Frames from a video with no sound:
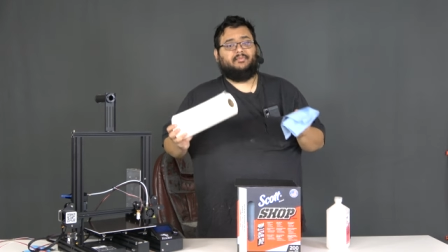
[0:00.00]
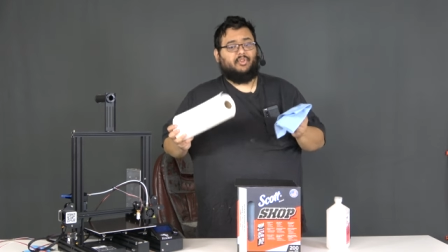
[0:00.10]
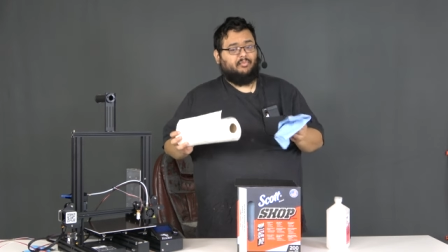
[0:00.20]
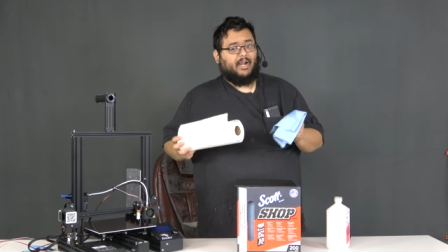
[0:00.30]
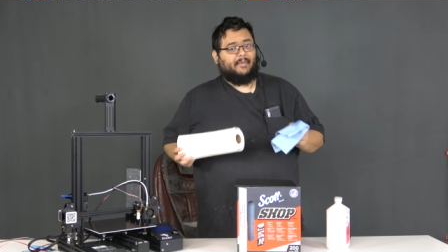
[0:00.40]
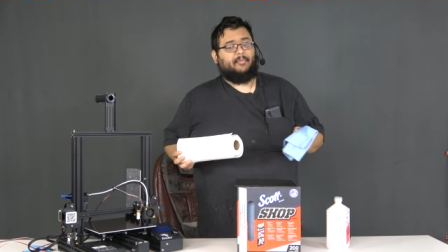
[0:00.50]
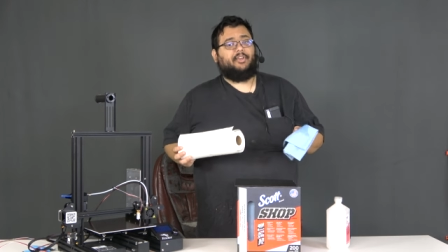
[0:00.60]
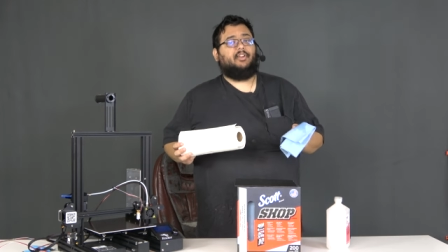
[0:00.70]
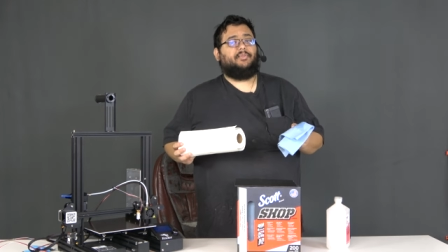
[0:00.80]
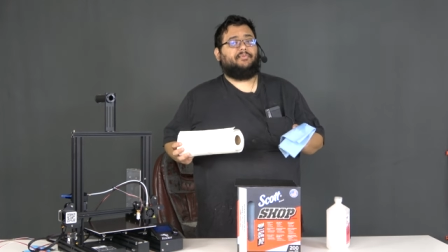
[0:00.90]
you
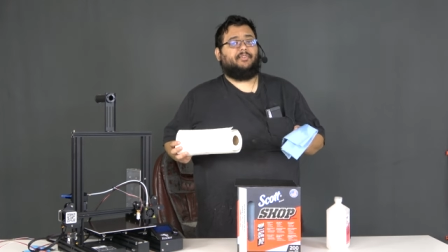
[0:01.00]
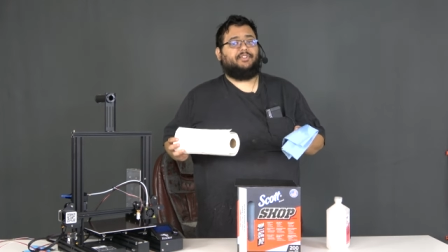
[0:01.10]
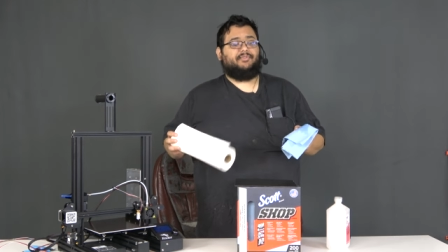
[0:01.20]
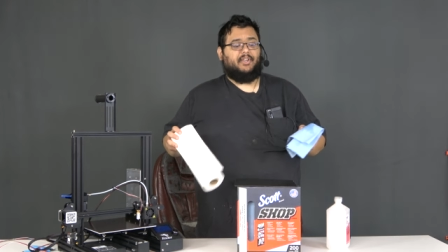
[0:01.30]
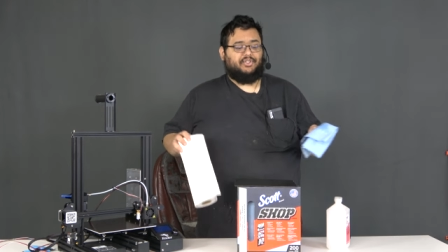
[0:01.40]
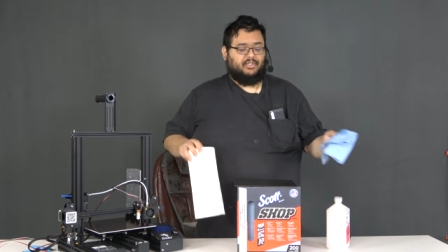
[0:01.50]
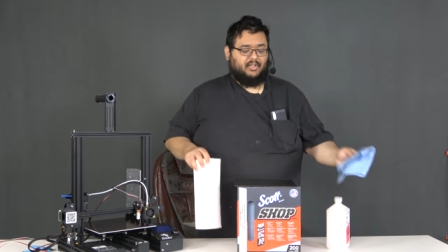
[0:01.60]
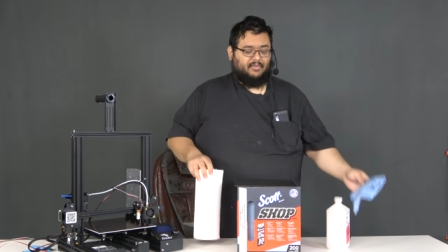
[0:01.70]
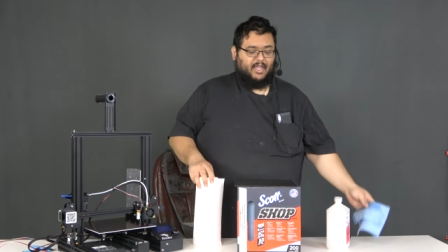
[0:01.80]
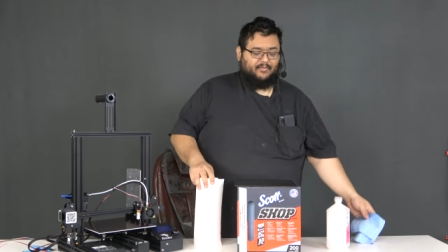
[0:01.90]
probably know the
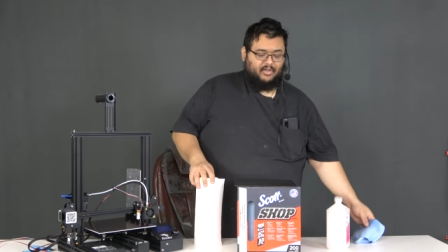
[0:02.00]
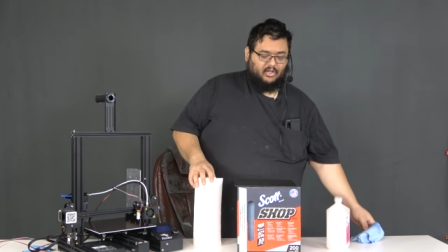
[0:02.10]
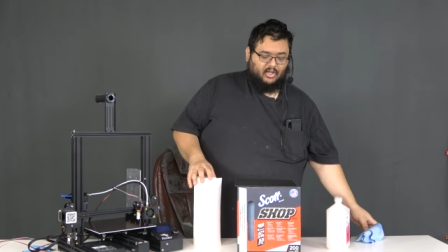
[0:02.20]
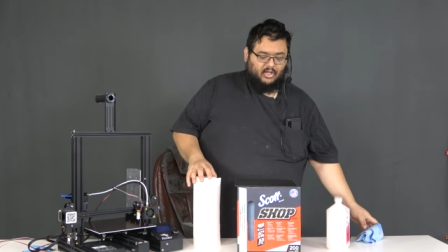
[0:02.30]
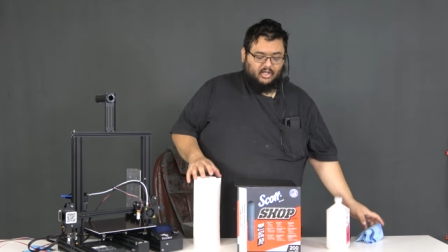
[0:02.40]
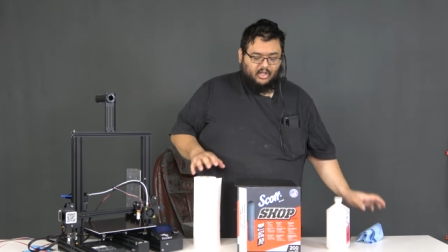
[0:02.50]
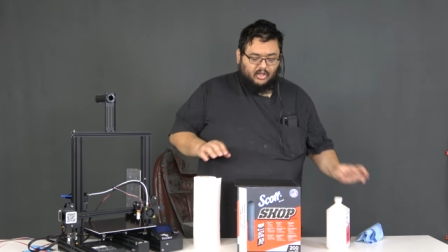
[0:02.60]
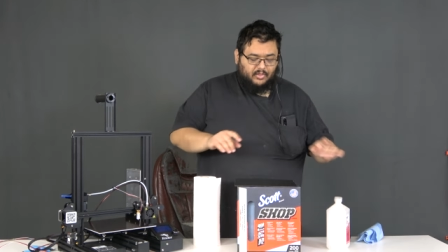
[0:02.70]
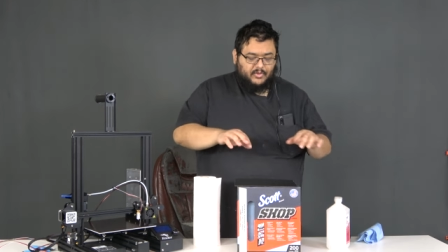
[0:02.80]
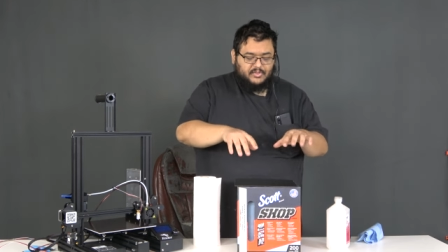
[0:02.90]
frustration of having
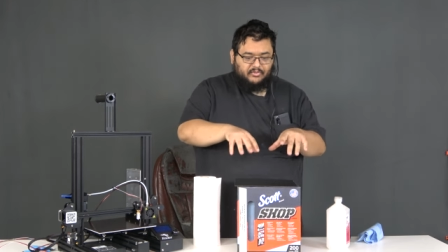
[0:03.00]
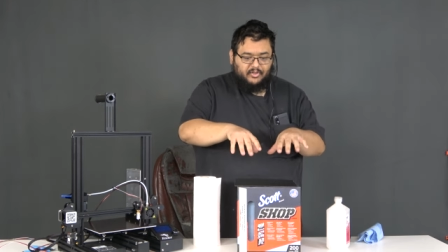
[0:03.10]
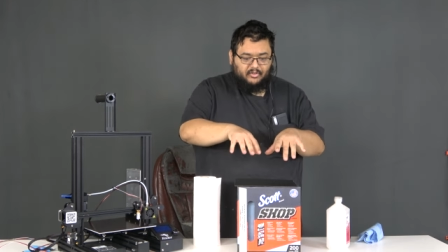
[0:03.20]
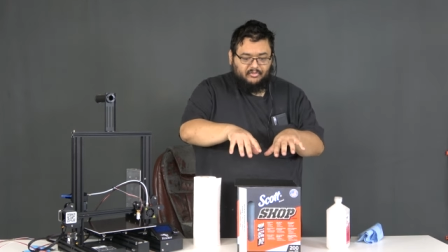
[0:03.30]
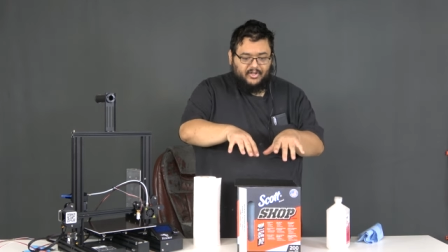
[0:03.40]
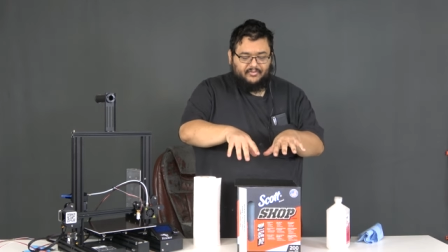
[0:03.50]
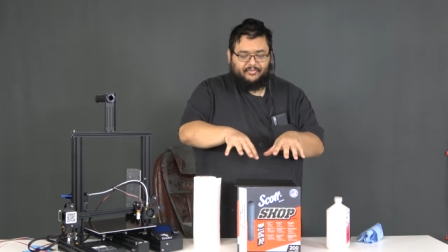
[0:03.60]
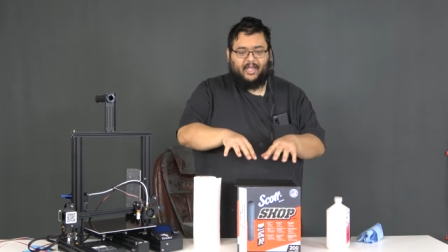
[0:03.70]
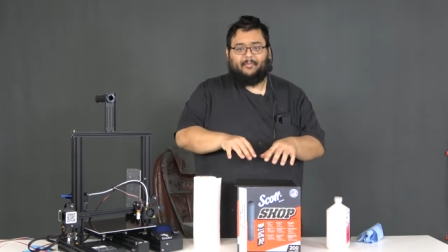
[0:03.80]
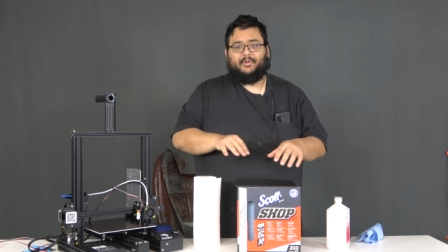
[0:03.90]
all those little lint
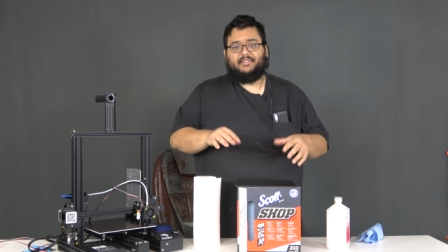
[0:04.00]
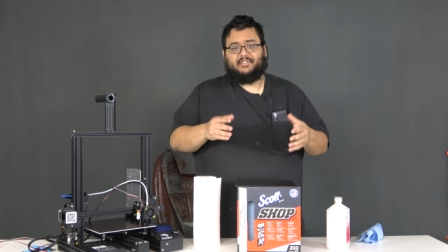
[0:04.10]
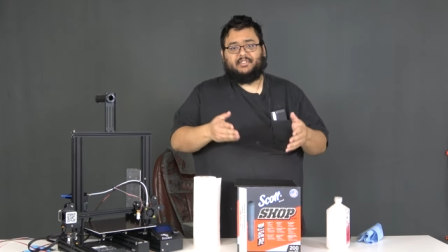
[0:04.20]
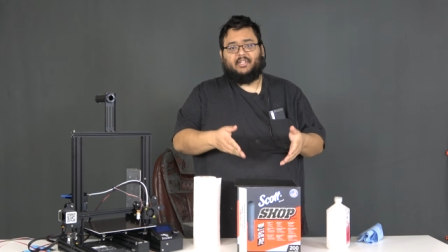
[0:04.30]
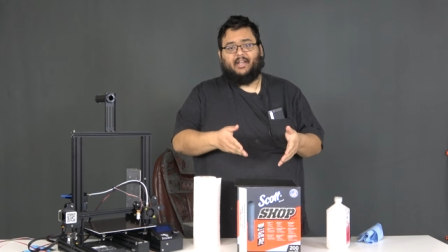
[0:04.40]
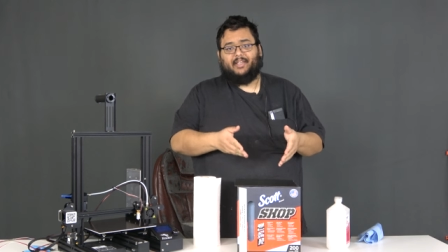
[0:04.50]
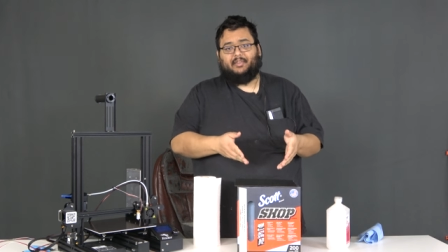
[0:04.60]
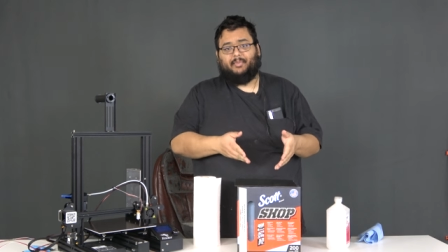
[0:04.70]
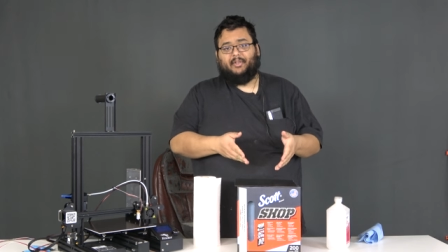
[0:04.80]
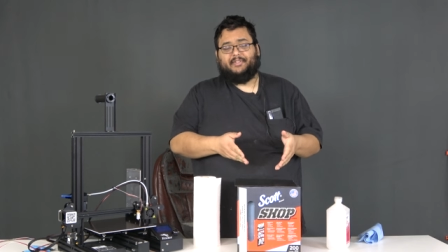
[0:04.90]
fibers stuck on
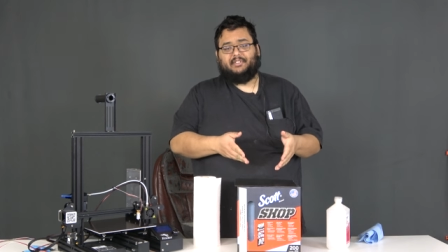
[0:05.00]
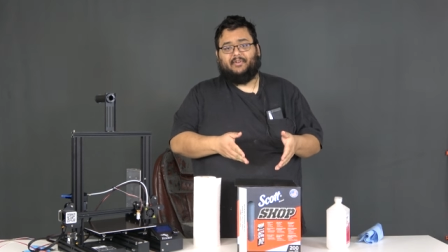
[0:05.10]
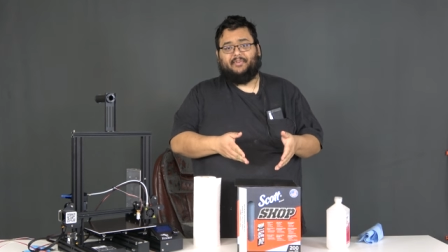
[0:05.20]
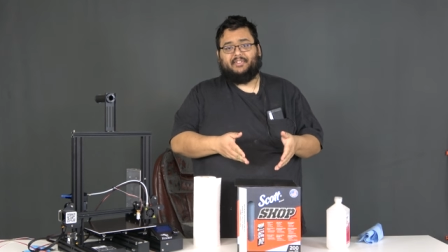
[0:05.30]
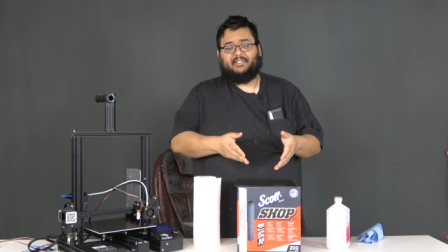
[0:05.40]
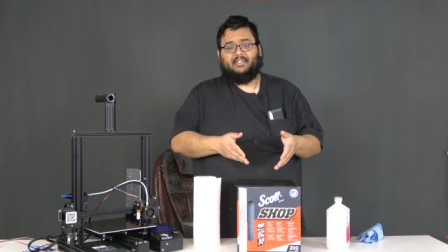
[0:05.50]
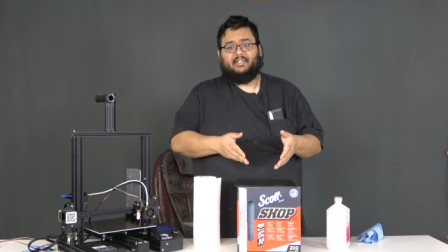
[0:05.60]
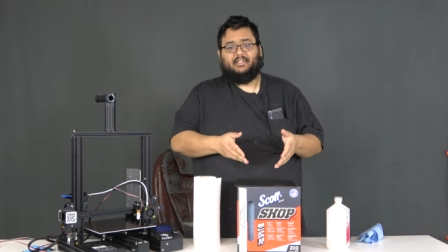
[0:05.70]
the build surface